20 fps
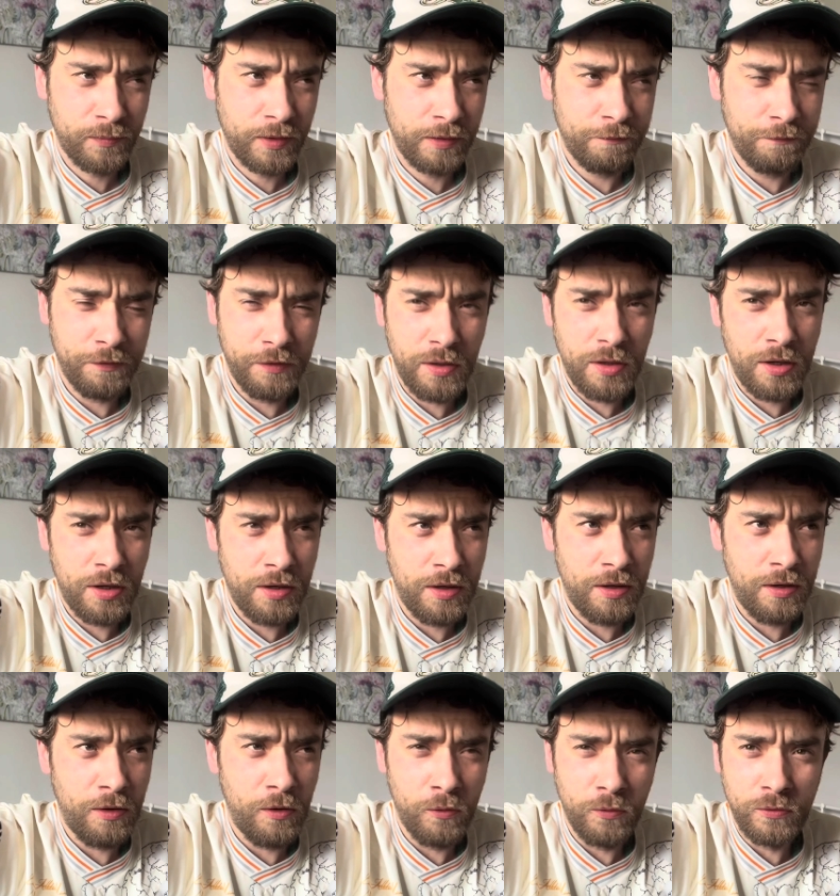for
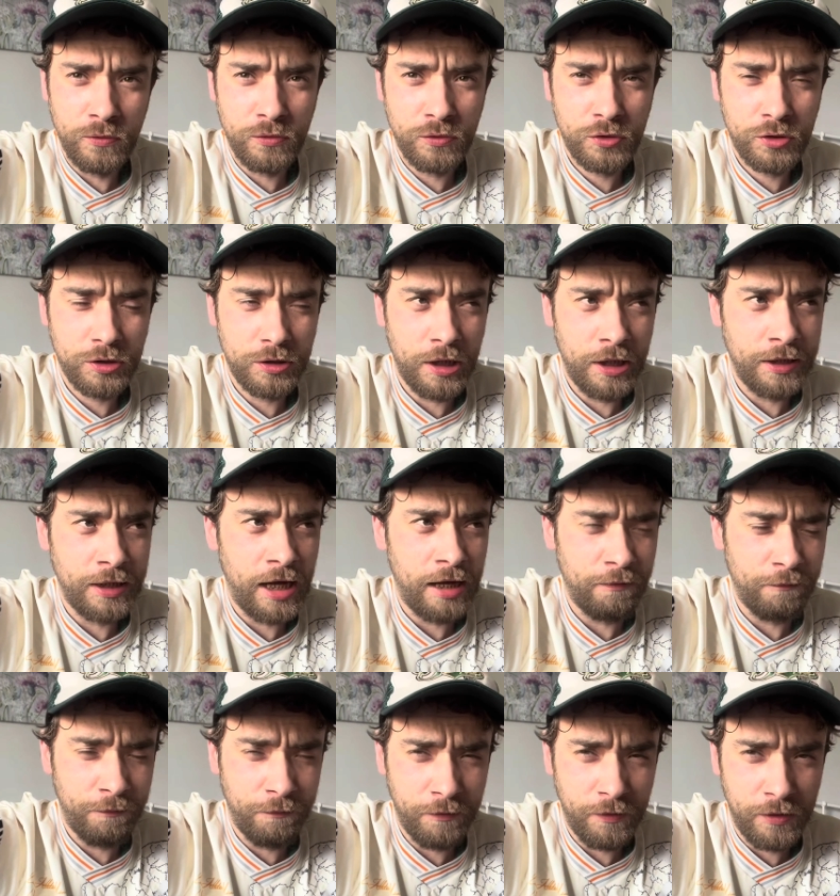lunch, and
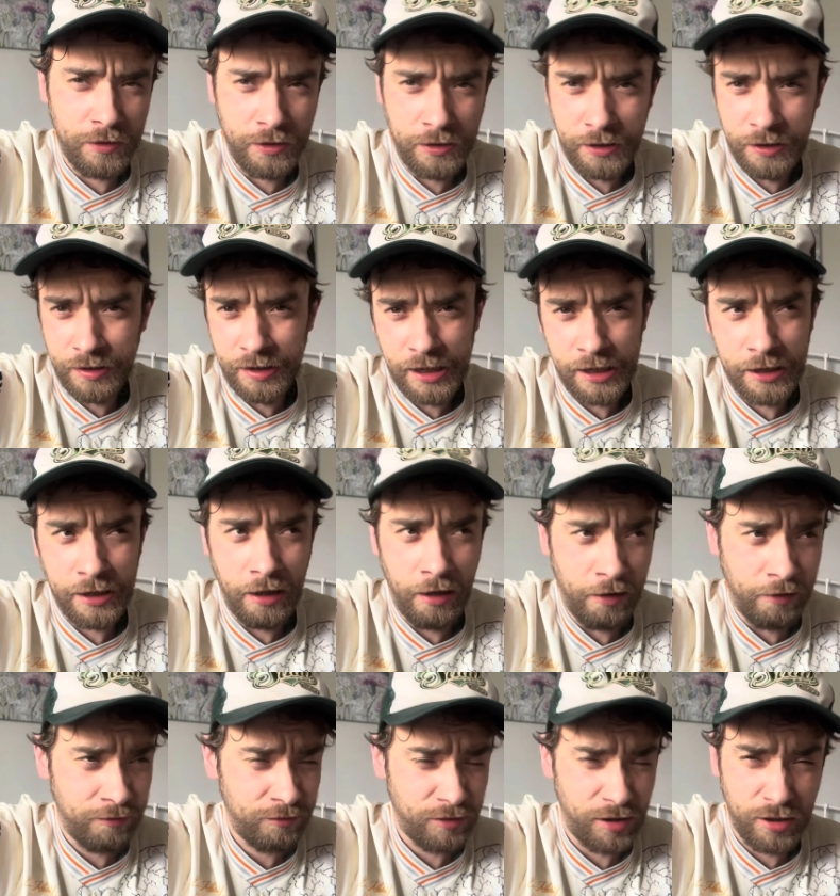then for your
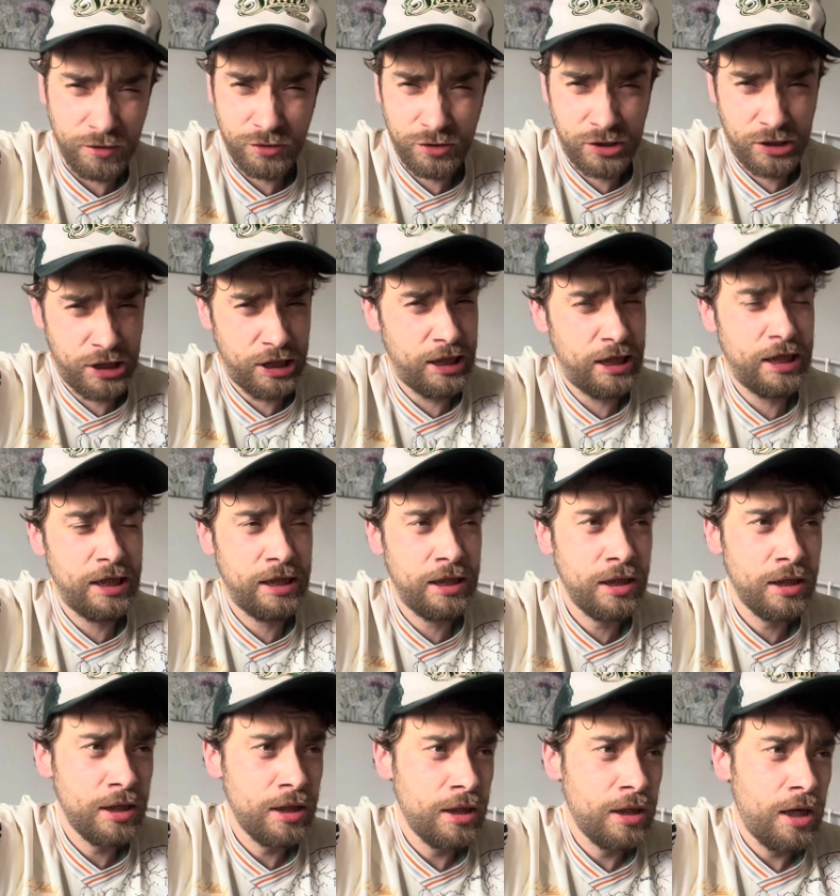dinner slash tea,
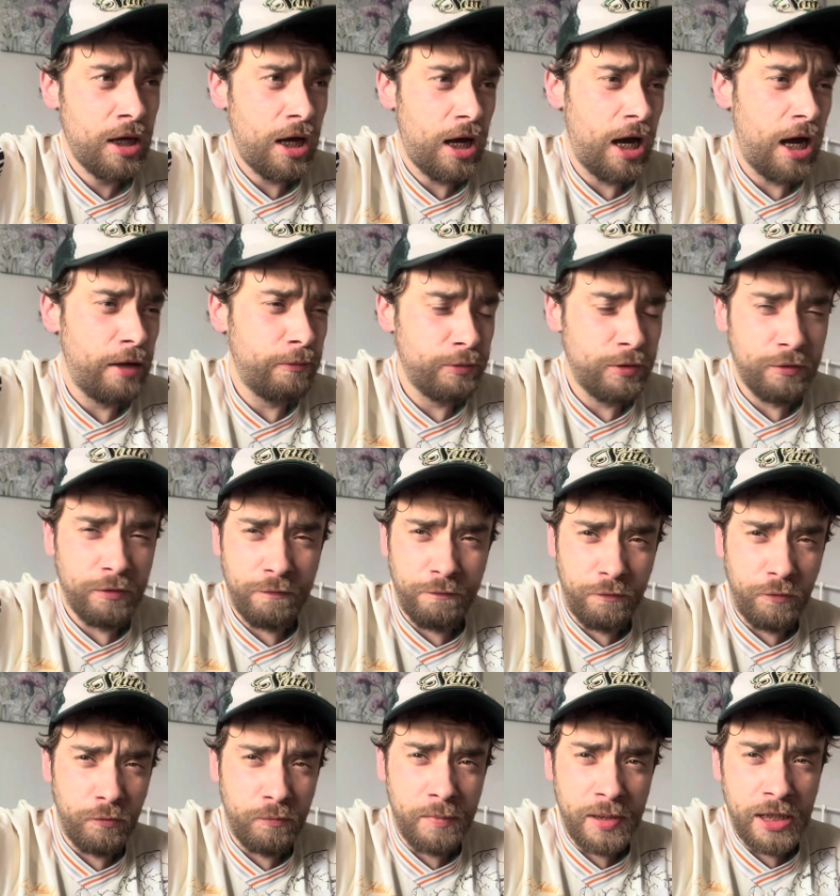we'll do a
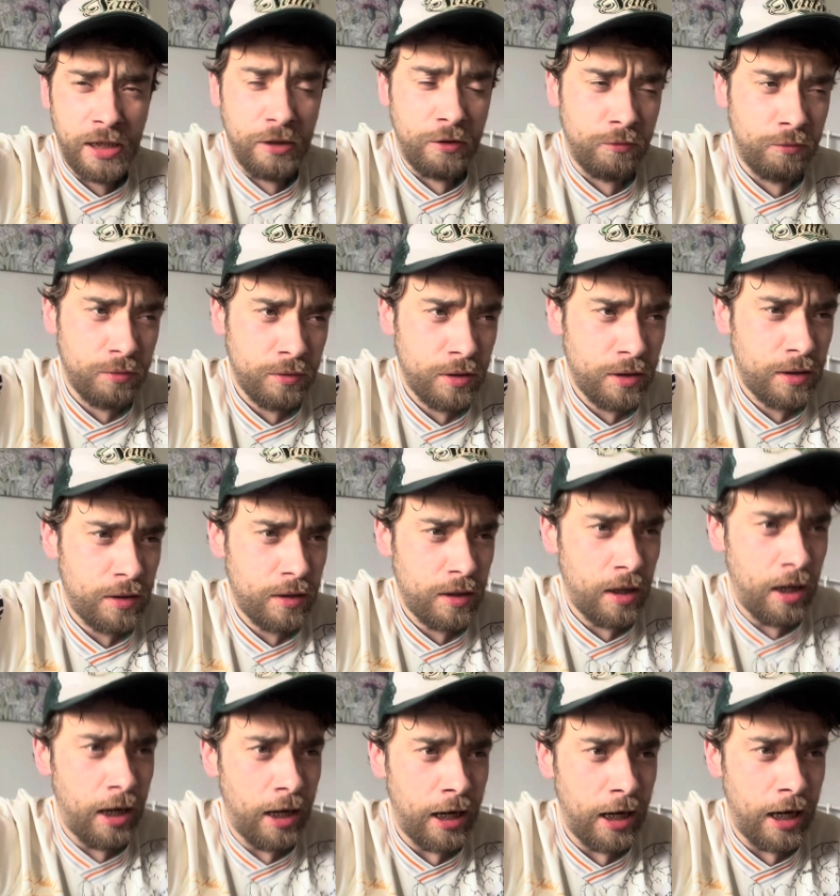full meal,
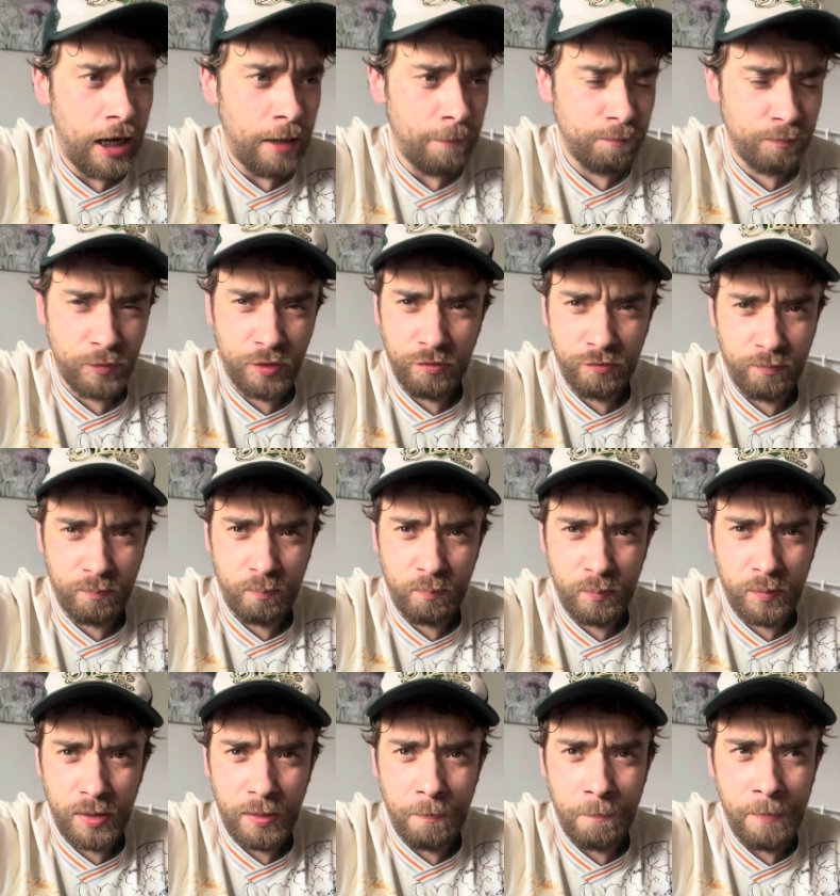just
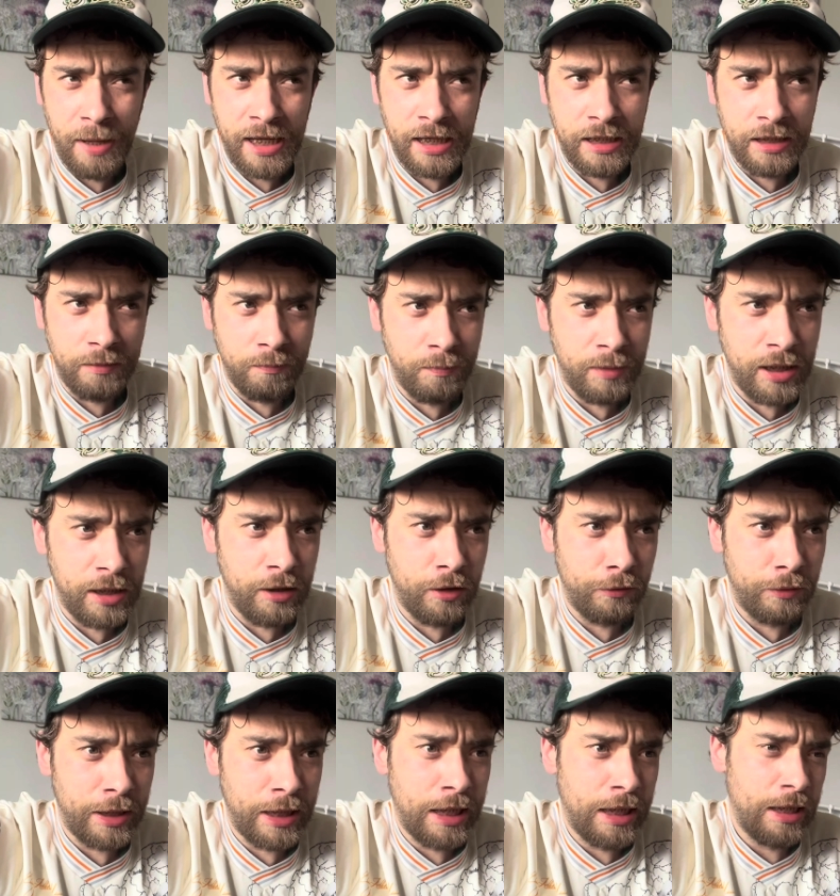the main
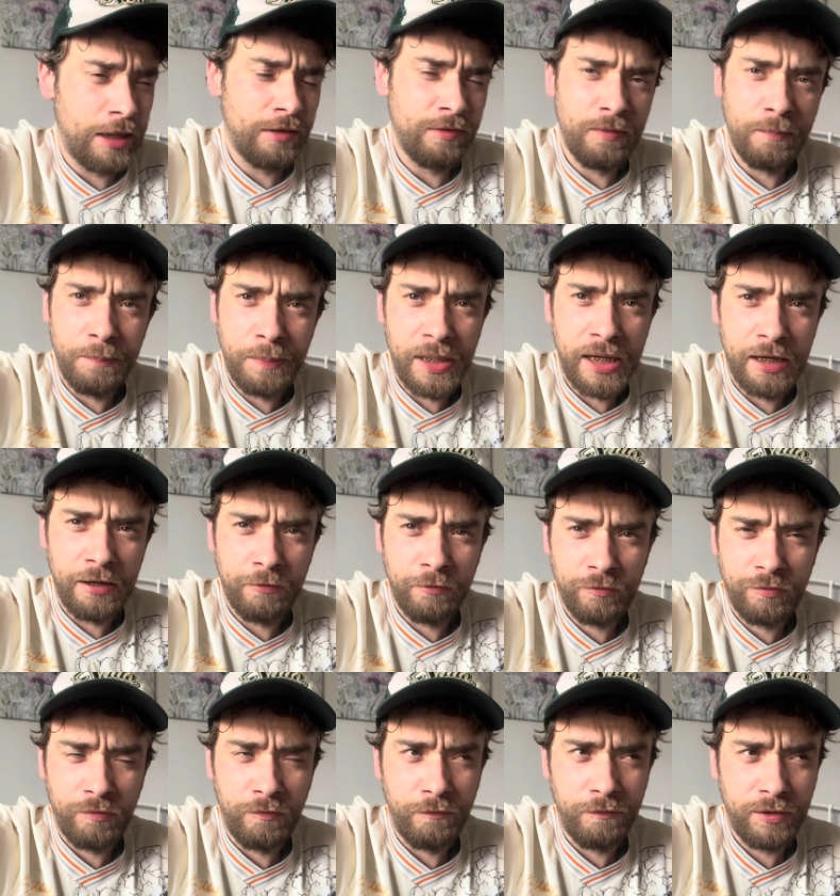meal and the beer or
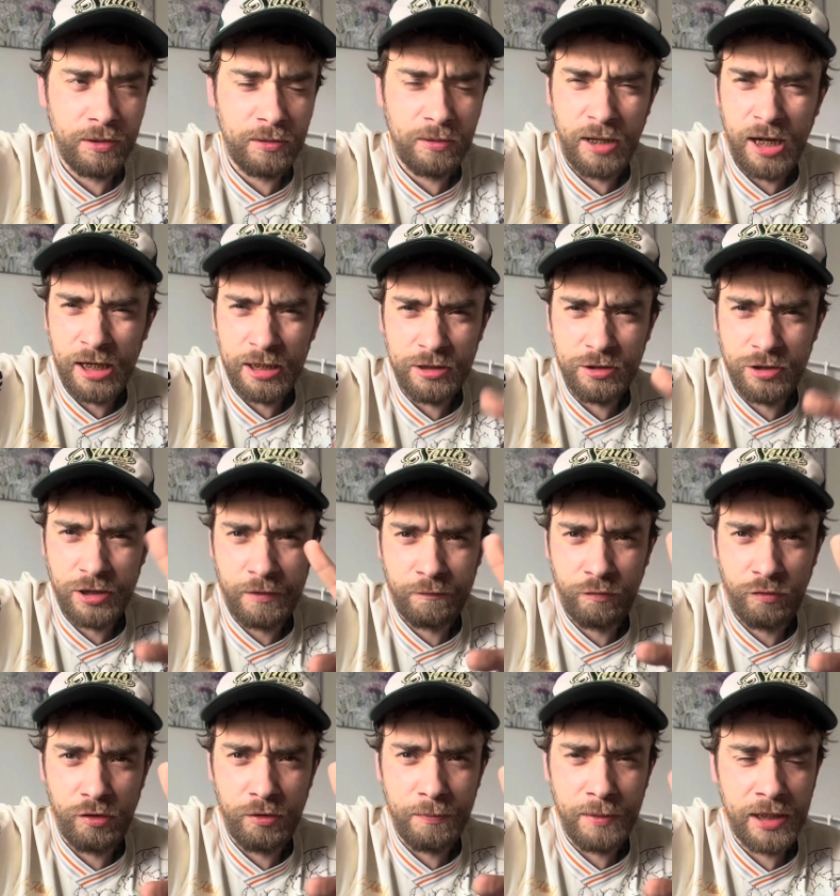something. I usually have
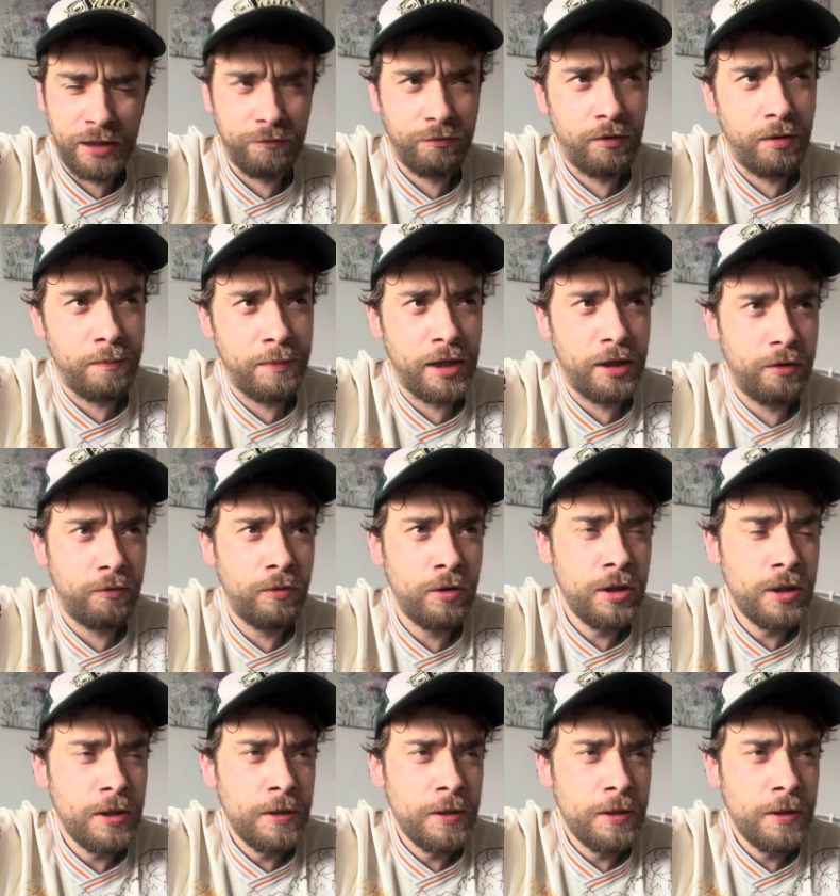2 beers with a meal.